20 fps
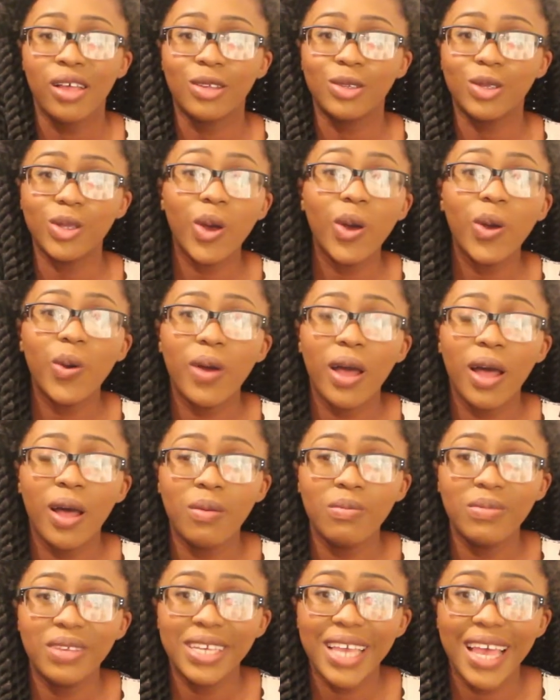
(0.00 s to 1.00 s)
So
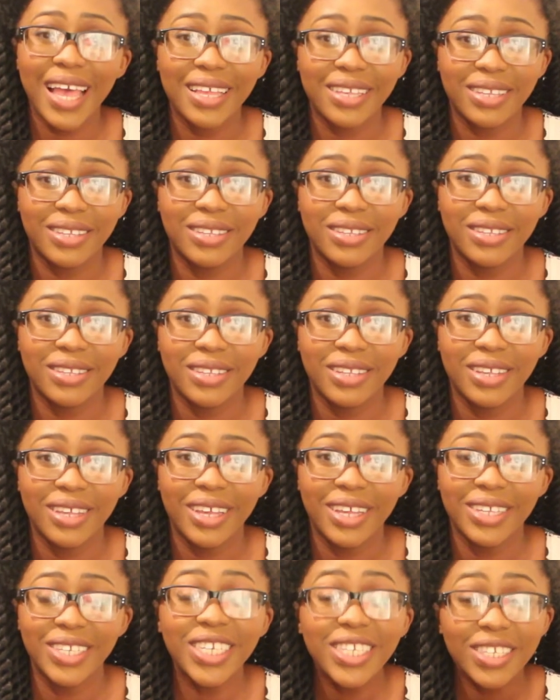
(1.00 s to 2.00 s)
yes,
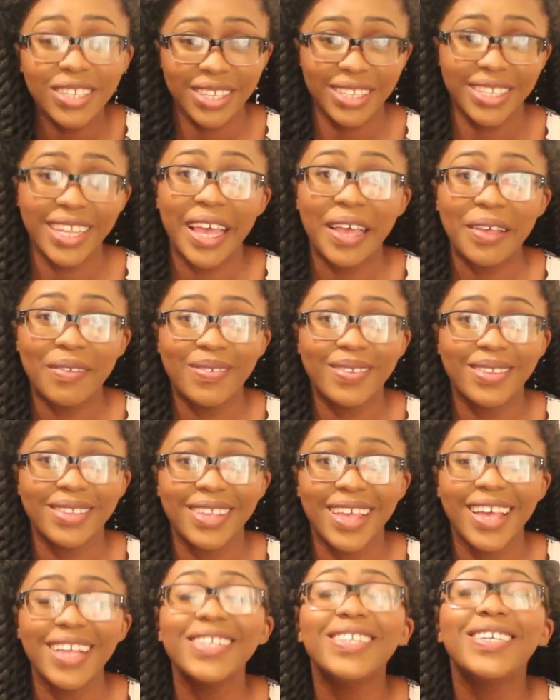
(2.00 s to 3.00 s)
Jesus saves.